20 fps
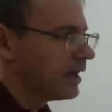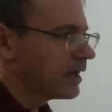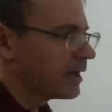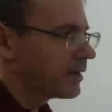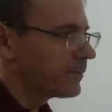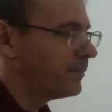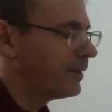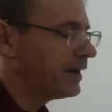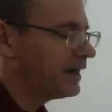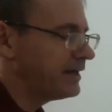
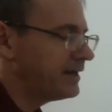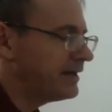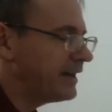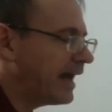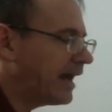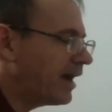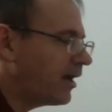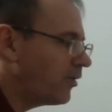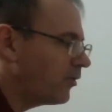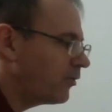But
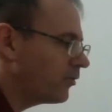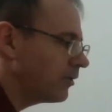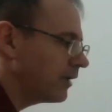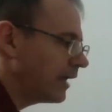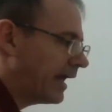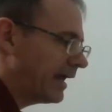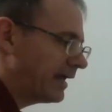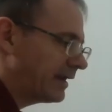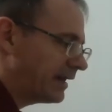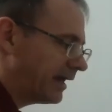now,
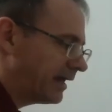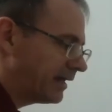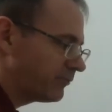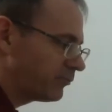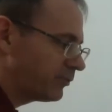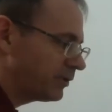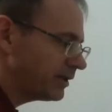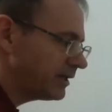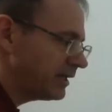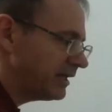and
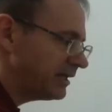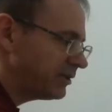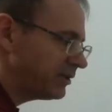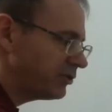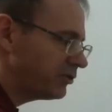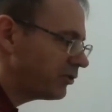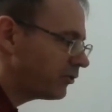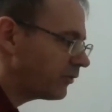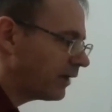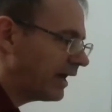really, you
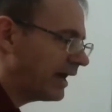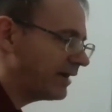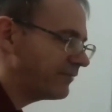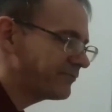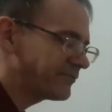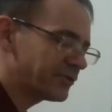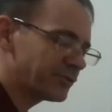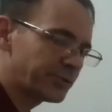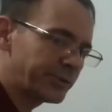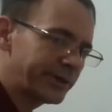don't have
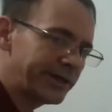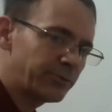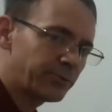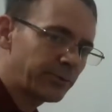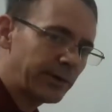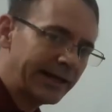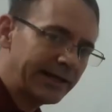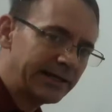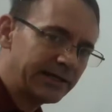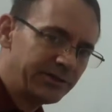to
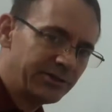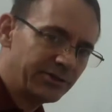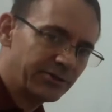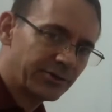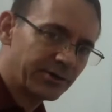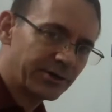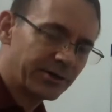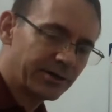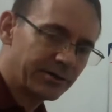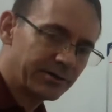rewrite
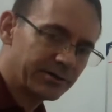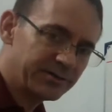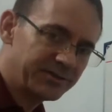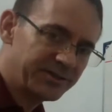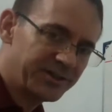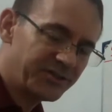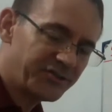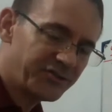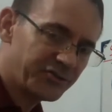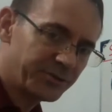your
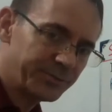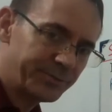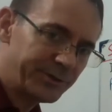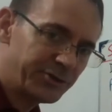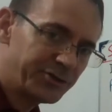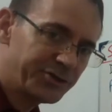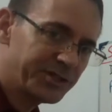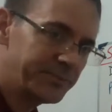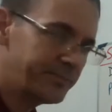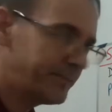
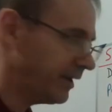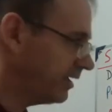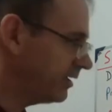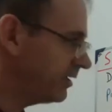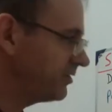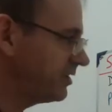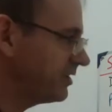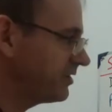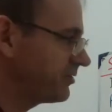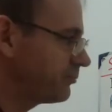distribution
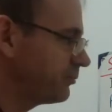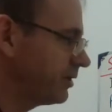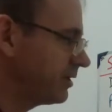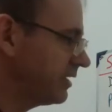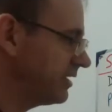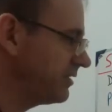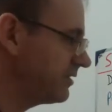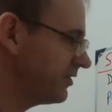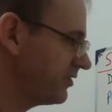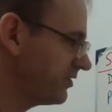because it's
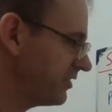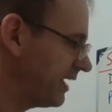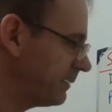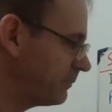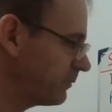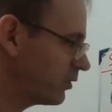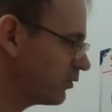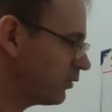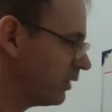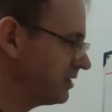really the
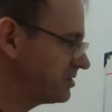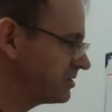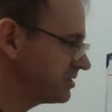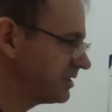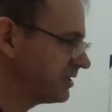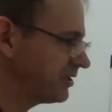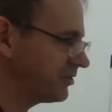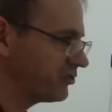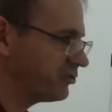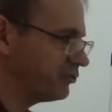same question.
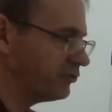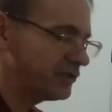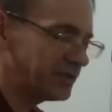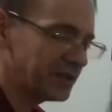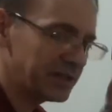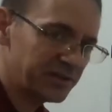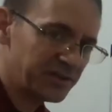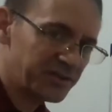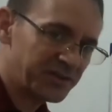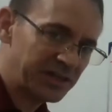It's using
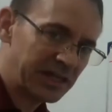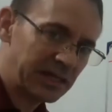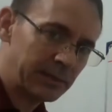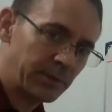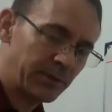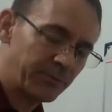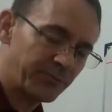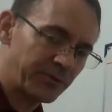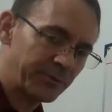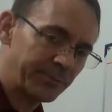the same
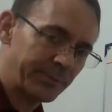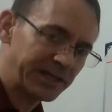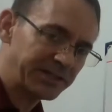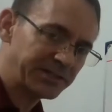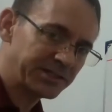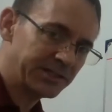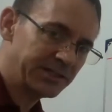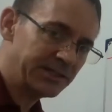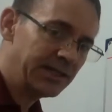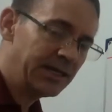information.